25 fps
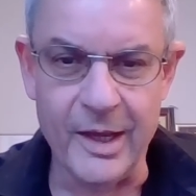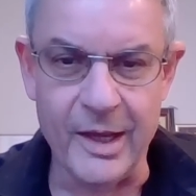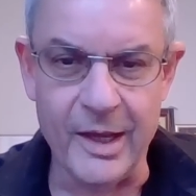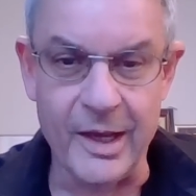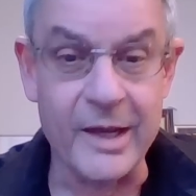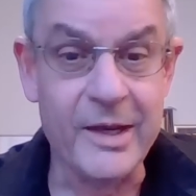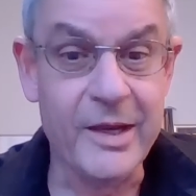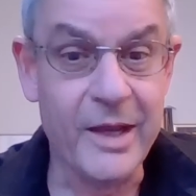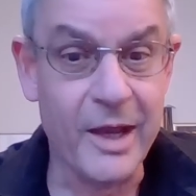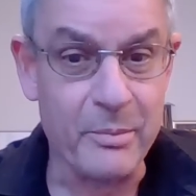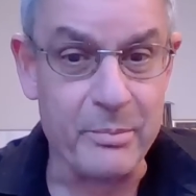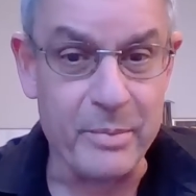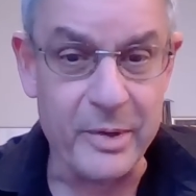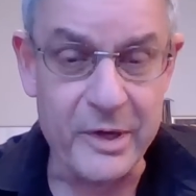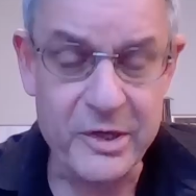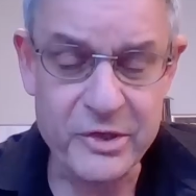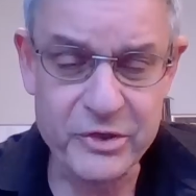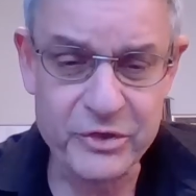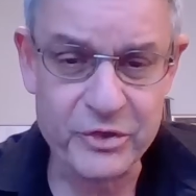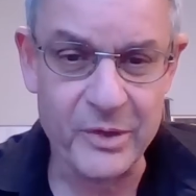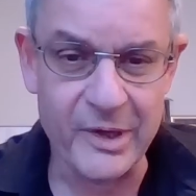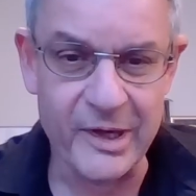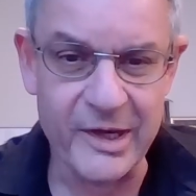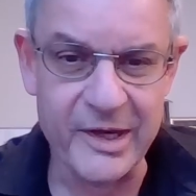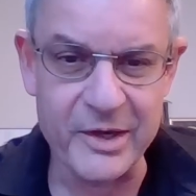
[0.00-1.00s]
I
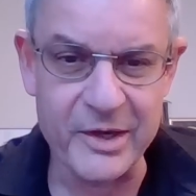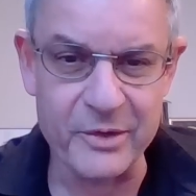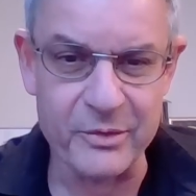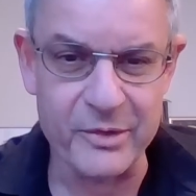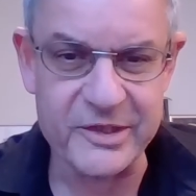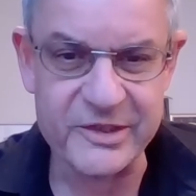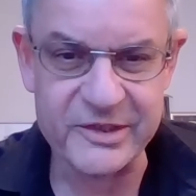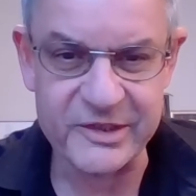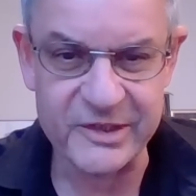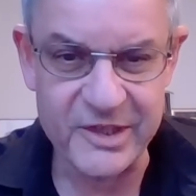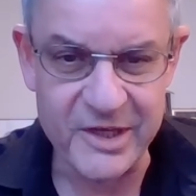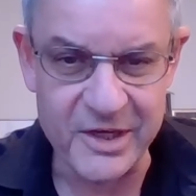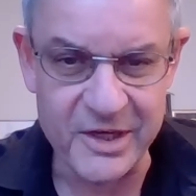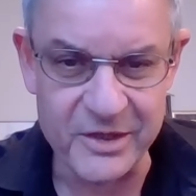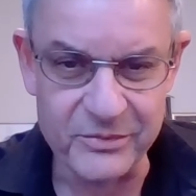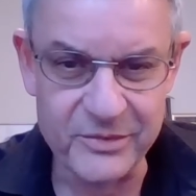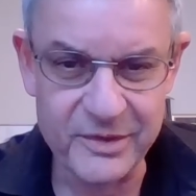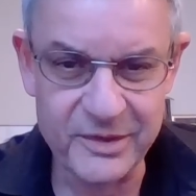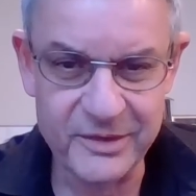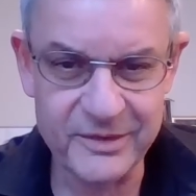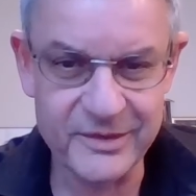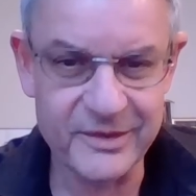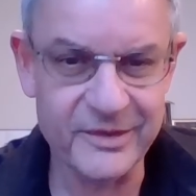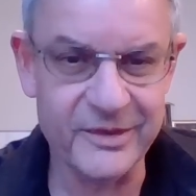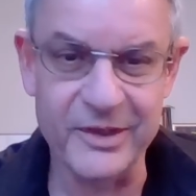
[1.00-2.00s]
habitually receive
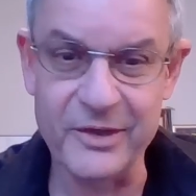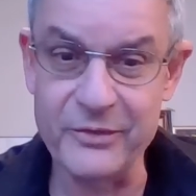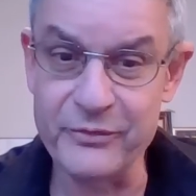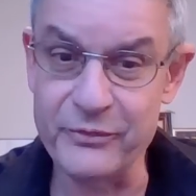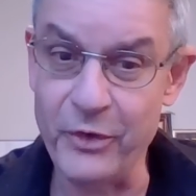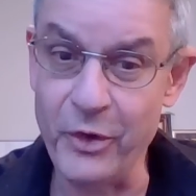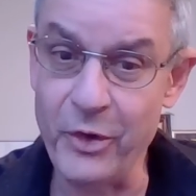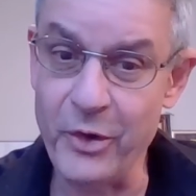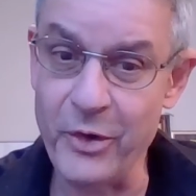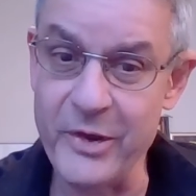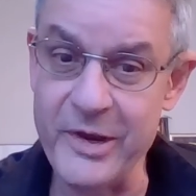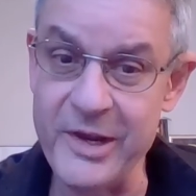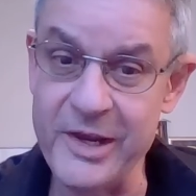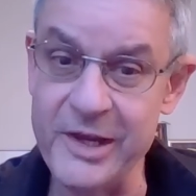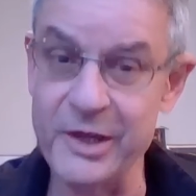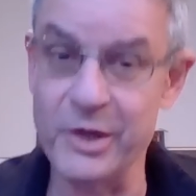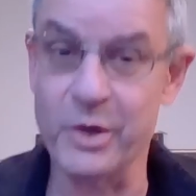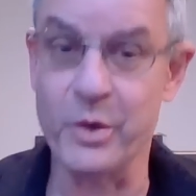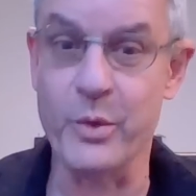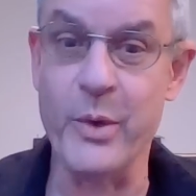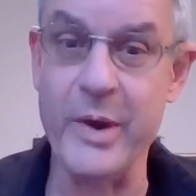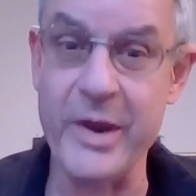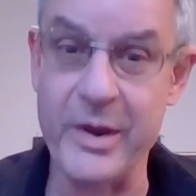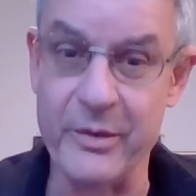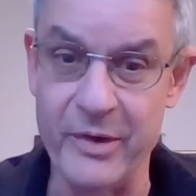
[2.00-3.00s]
the following
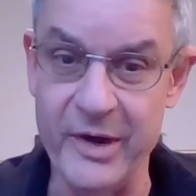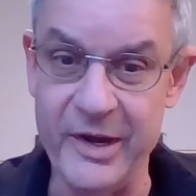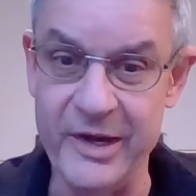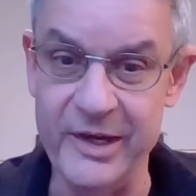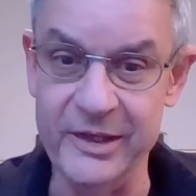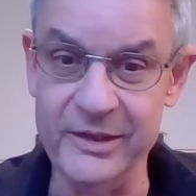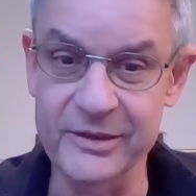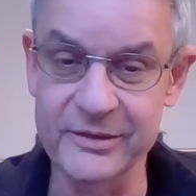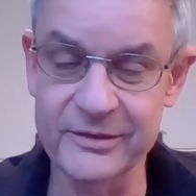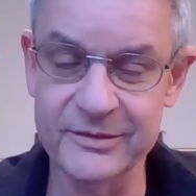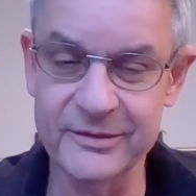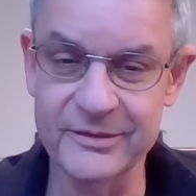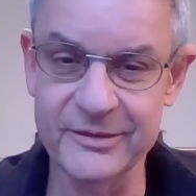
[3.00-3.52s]
query.